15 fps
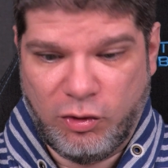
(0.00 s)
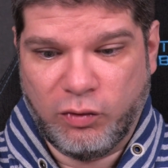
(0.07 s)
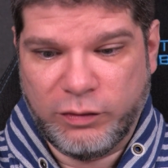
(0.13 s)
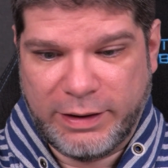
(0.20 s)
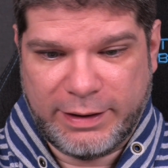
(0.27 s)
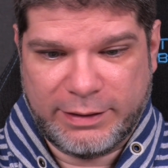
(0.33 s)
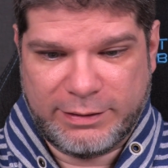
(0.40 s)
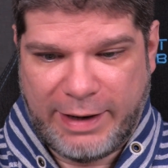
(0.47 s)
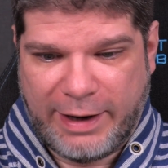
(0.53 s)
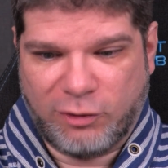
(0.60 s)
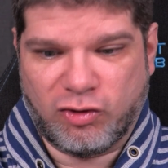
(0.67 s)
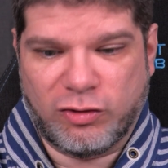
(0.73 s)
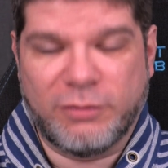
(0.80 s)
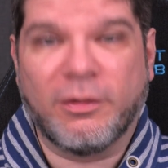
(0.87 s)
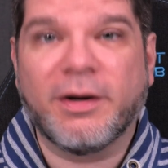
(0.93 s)
know that
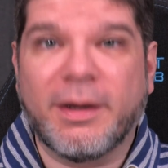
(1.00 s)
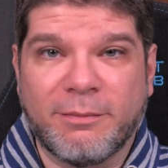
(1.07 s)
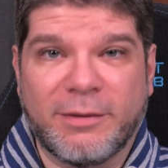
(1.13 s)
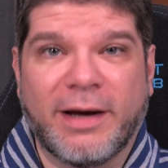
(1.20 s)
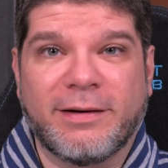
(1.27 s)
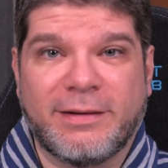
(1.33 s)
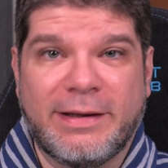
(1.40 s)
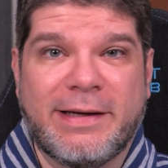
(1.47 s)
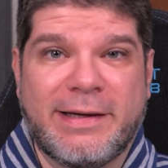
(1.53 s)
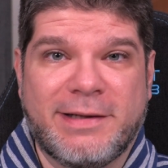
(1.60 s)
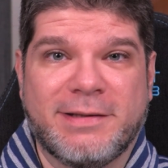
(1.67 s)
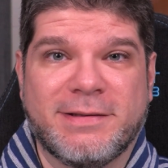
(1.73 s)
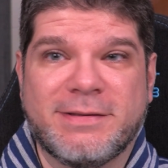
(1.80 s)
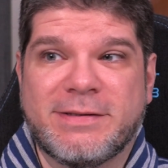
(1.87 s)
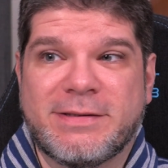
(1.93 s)
actually what I'm getting
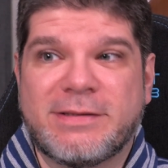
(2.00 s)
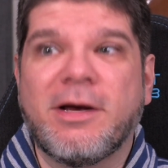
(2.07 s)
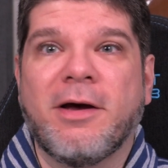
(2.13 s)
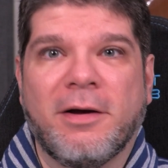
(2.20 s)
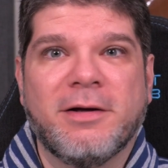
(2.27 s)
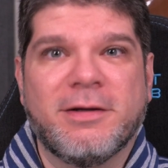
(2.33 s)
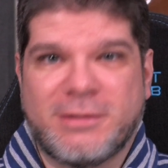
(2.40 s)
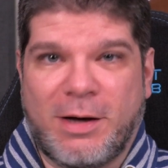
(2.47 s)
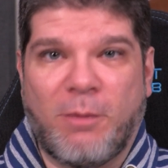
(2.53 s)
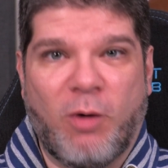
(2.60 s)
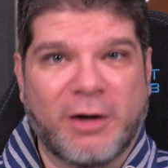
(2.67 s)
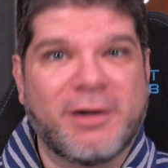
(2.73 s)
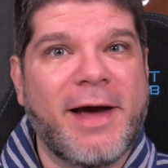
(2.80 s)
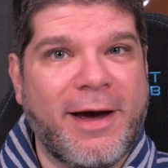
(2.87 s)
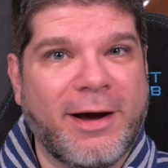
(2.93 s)
is
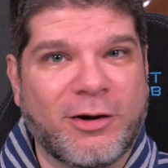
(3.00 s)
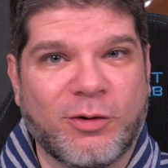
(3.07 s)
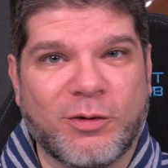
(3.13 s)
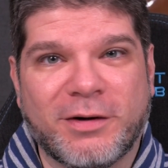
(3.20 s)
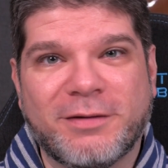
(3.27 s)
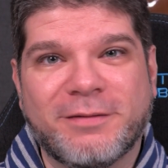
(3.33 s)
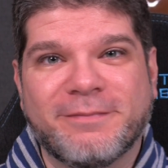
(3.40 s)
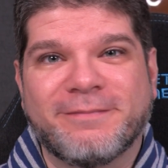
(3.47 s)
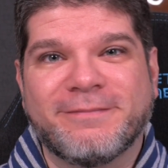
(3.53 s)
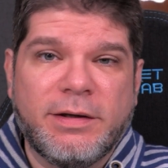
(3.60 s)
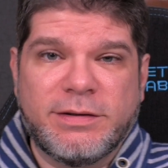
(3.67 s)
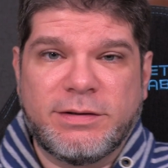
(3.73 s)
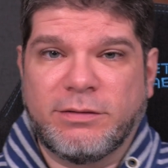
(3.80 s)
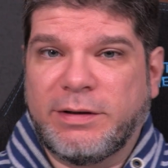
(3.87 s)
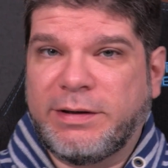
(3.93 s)
somewhat accurate.
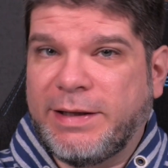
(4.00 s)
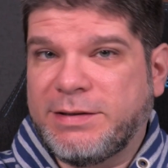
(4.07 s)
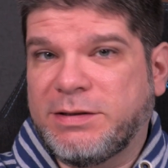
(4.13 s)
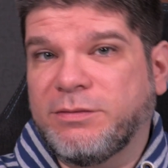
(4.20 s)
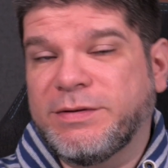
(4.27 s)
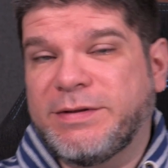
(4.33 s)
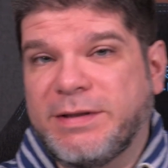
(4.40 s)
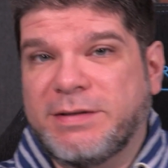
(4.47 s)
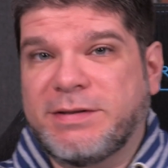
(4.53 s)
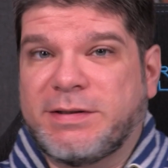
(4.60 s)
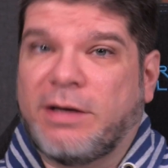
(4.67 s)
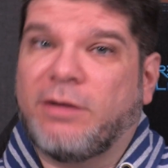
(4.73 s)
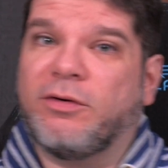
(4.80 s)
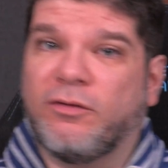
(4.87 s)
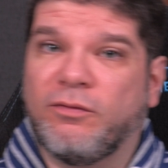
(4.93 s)
So the test consists
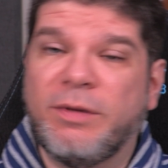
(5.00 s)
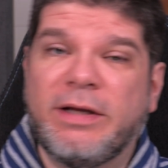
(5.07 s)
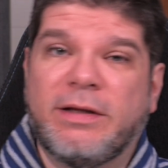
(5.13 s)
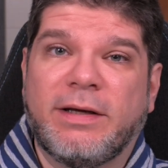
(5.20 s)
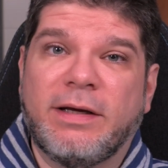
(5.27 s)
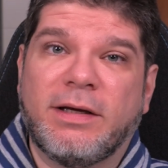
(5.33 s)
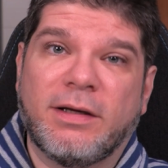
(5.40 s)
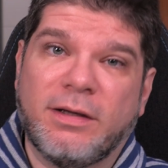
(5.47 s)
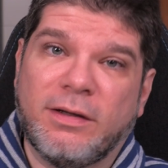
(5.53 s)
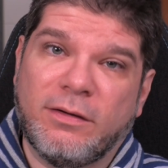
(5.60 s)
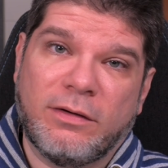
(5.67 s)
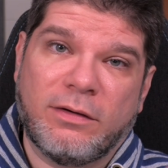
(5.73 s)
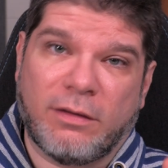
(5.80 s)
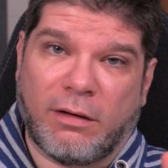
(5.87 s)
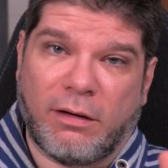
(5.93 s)
out of me
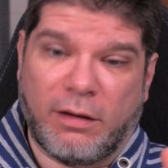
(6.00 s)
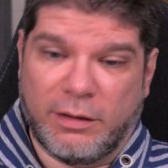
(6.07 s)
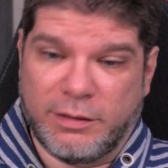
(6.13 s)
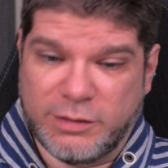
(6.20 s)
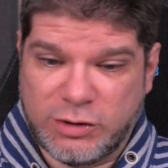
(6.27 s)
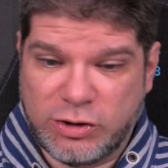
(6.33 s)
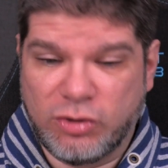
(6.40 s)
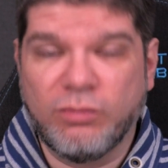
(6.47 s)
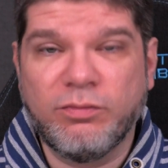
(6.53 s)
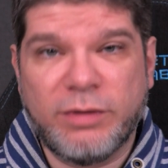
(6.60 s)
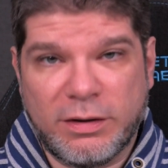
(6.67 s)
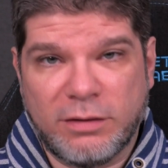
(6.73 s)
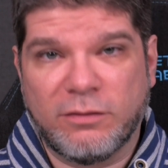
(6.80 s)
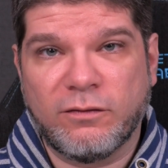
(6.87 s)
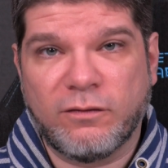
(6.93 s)
taking uh, zoomed
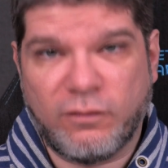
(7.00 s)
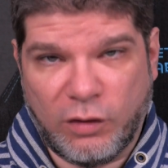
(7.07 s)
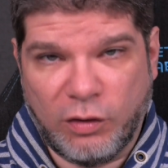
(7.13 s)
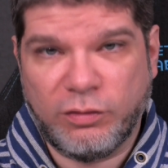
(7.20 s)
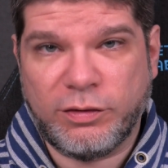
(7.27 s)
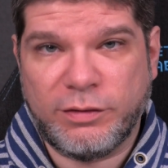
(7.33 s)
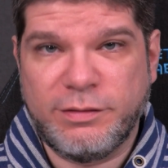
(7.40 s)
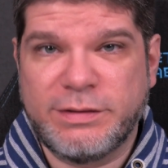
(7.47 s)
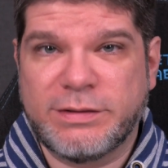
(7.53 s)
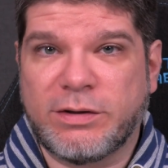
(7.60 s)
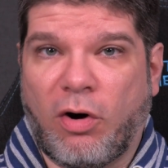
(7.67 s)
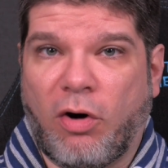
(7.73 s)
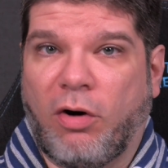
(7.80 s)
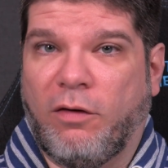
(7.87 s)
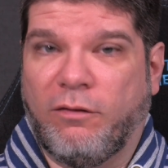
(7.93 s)
in photos
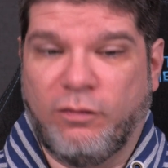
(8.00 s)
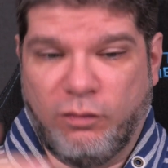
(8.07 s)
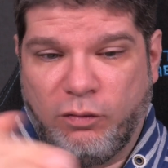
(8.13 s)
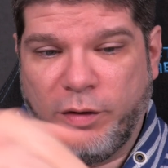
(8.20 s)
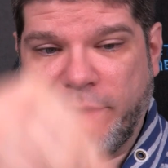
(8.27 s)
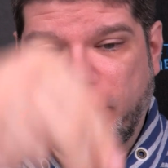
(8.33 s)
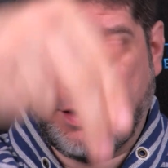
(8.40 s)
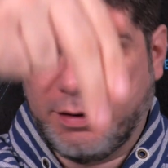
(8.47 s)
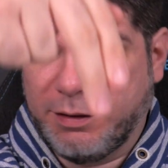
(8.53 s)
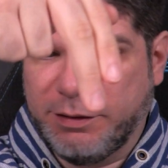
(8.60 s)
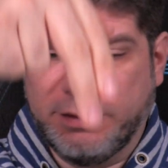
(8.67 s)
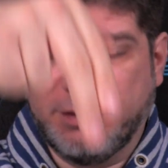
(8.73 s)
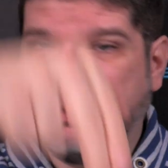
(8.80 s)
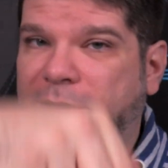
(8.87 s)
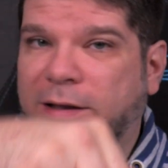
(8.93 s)
of where
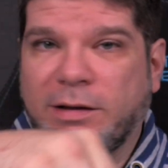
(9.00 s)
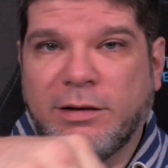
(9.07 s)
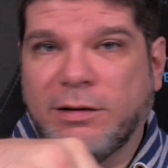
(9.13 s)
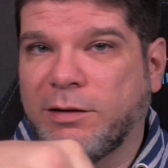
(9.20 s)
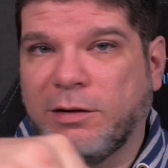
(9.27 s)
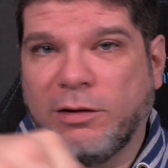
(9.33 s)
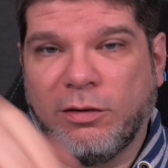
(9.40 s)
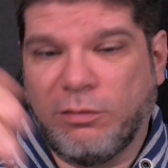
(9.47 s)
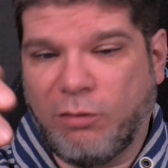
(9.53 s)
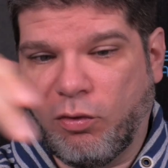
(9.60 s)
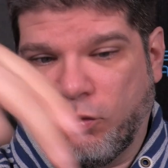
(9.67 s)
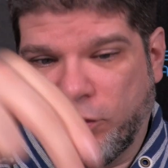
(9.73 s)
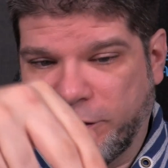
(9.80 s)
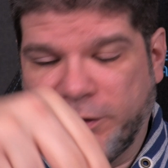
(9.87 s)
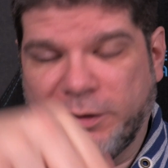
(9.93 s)
the needle
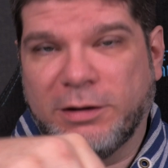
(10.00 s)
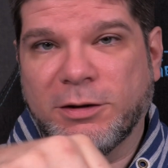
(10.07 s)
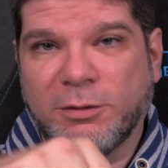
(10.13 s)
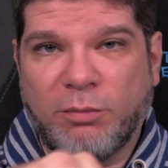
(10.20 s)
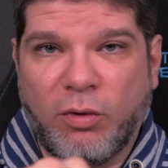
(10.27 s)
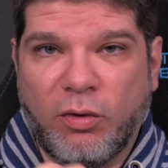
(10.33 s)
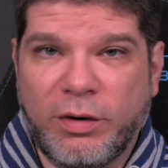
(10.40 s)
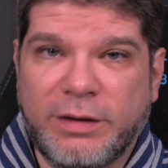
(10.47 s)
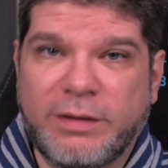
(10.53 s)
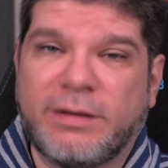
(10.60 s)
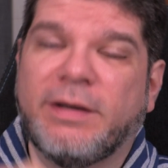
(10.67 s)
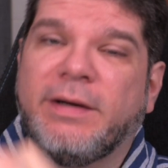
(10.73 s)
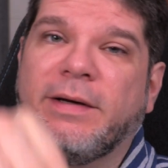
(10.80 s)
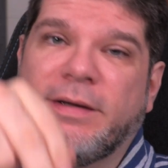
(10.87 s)
or the needle point